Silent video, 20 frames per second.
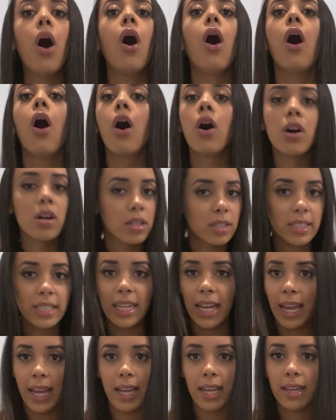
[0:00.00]
all
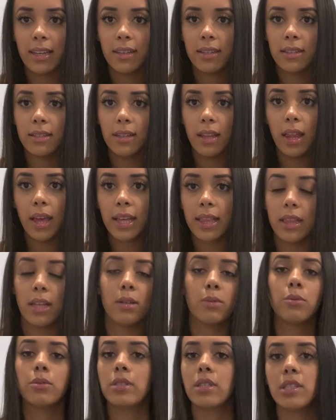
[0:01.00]
day. Like there
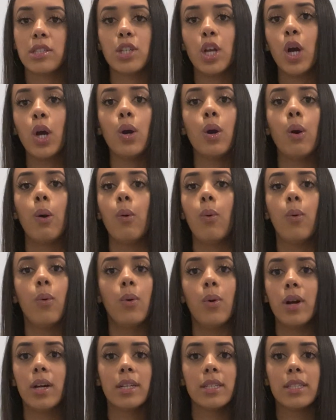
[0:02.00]
was
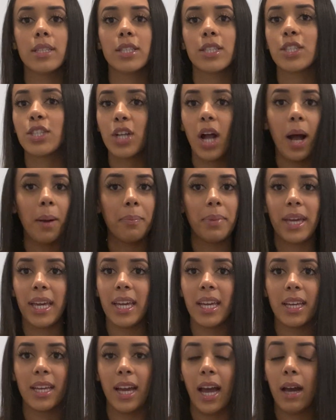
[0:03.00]
no
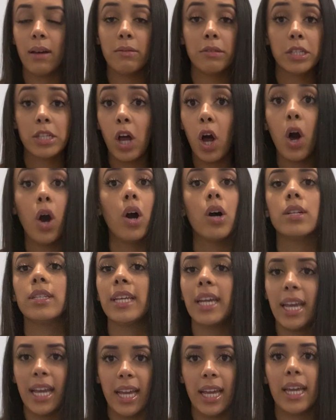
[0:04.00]
stopping. I was all
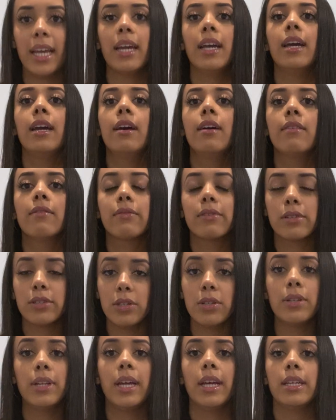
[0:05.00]
day for
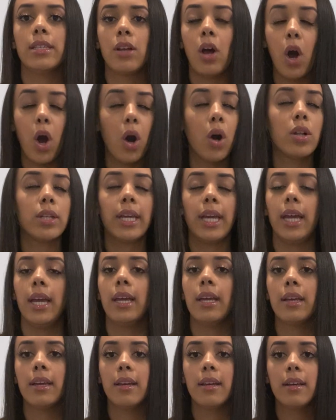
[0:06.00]
2 days, all
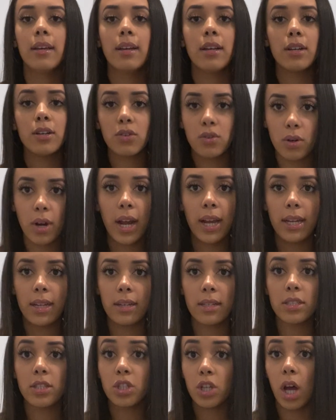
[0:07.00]
day
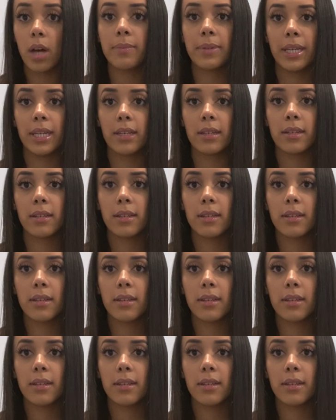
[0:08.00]
crying, sobbing,